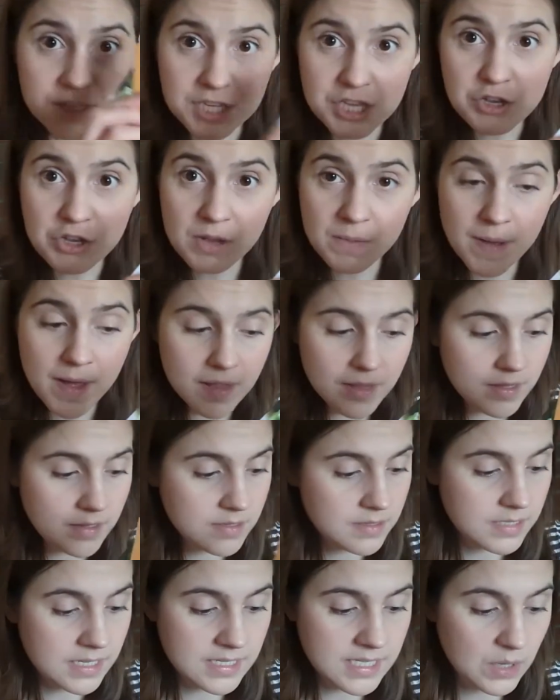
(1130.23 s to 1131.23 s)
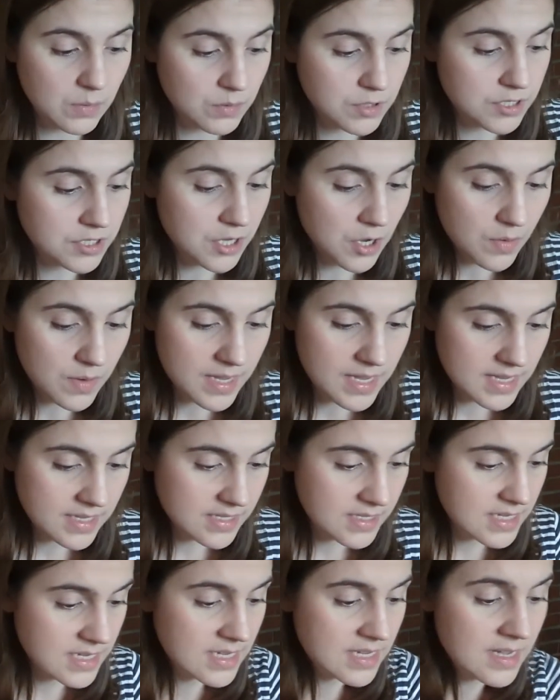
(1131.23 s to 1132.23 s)
the cucamelons, because they were so
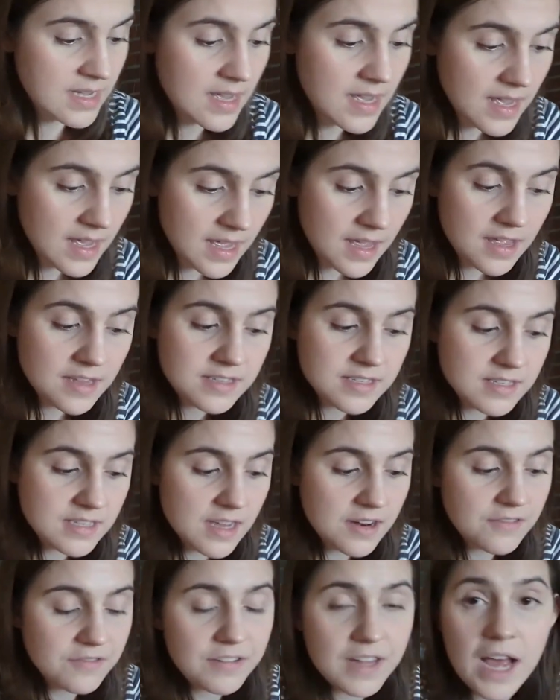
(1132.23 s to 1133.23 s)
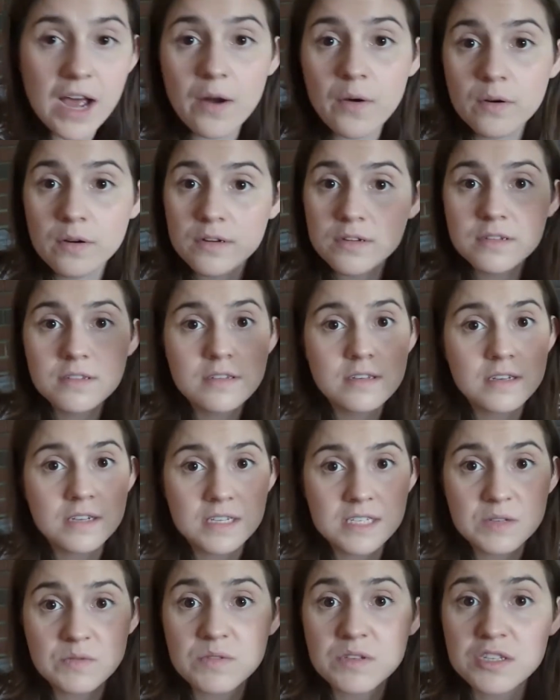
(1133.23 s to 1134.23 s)
easy, sunflowers,
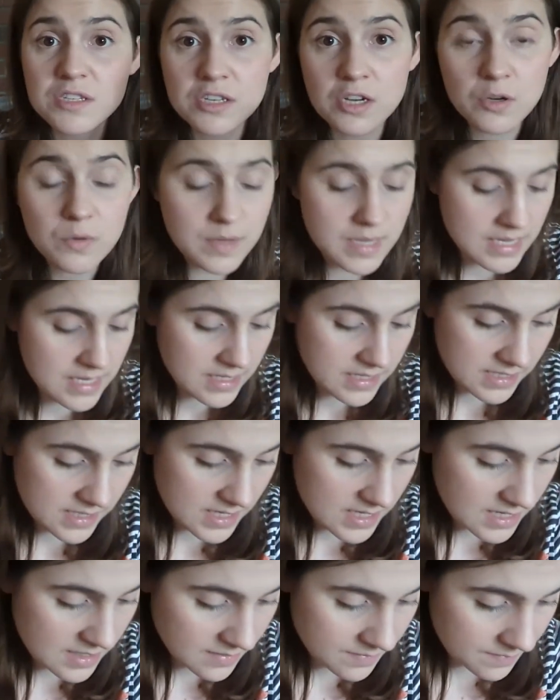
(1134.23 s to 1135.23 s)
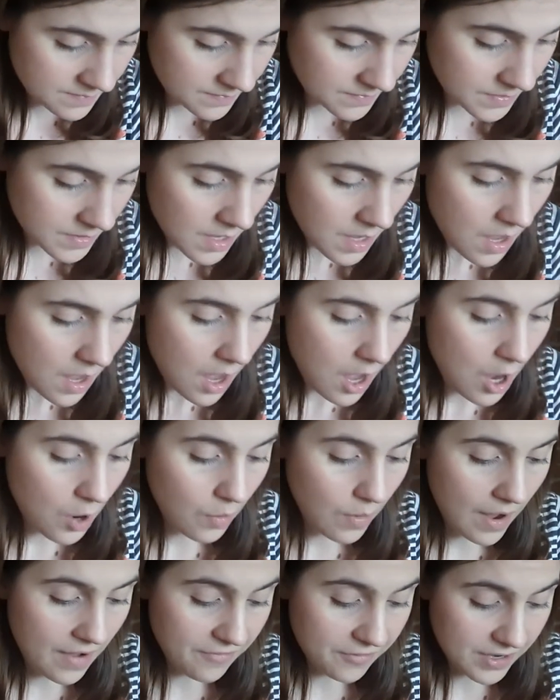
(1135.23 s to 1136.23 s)
because it was so easy.
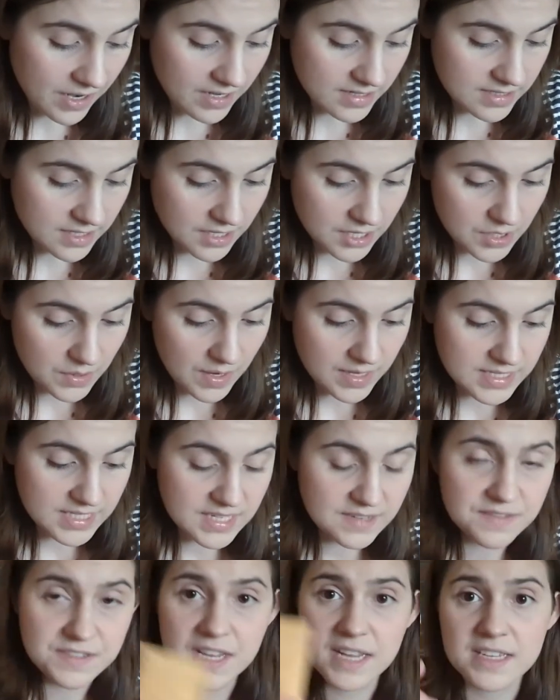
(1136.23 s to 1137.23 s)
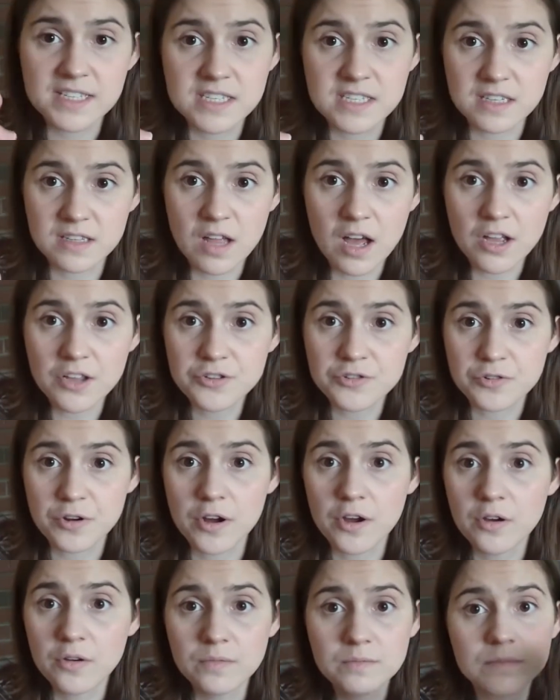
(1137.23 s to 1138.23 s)
Oh, I forgot to tell you, I seed saved
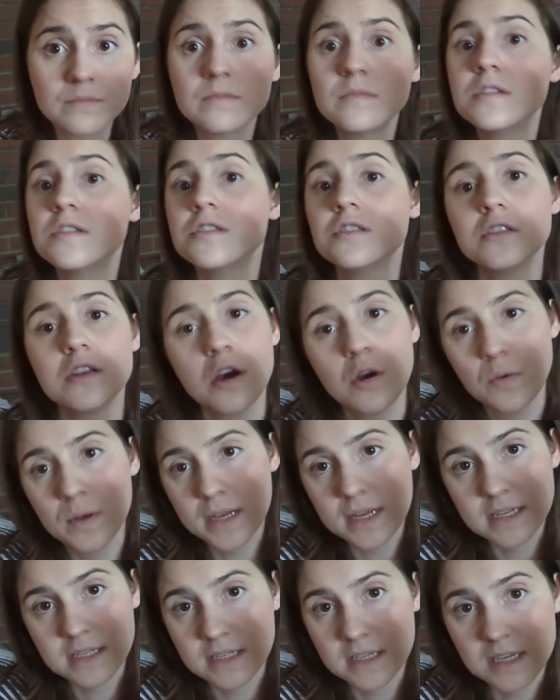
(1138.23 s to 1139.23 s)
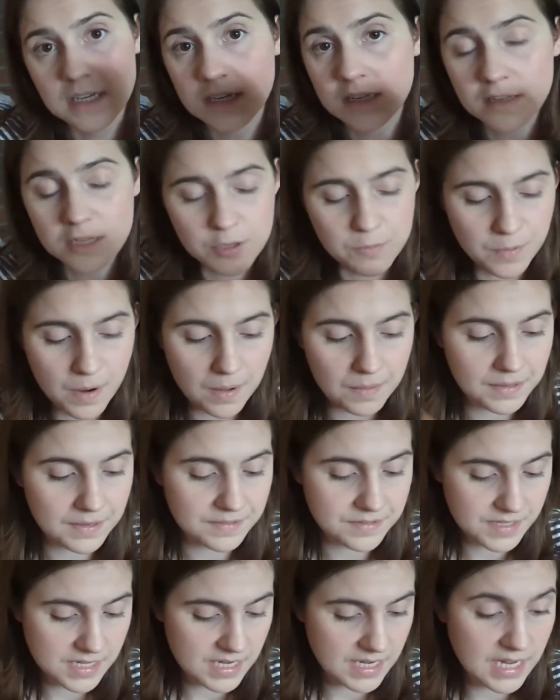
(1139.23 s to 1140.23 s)
cilantro. So easy. You probably
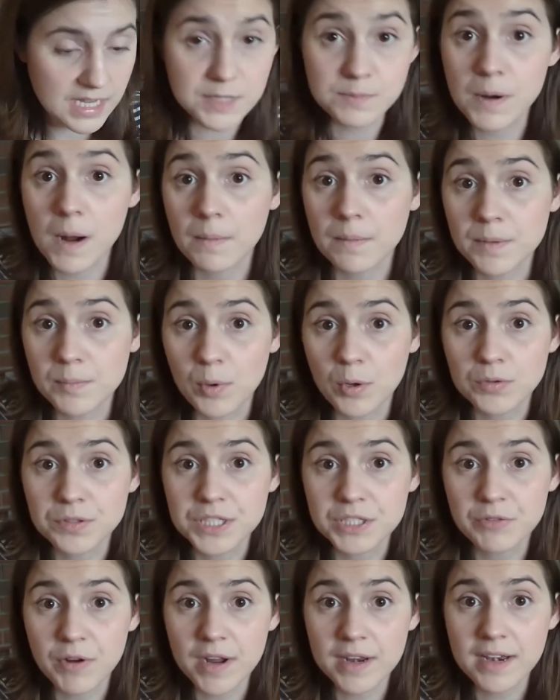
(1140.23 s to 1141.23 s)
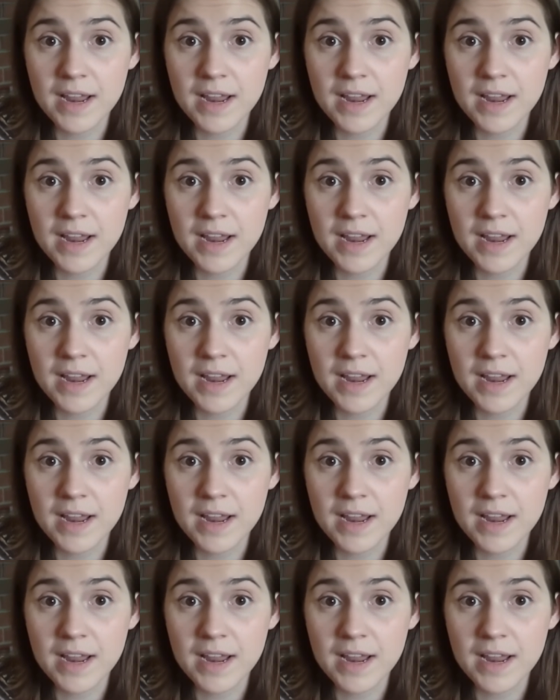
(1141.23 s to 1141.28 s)
have seen it. It's probably bolting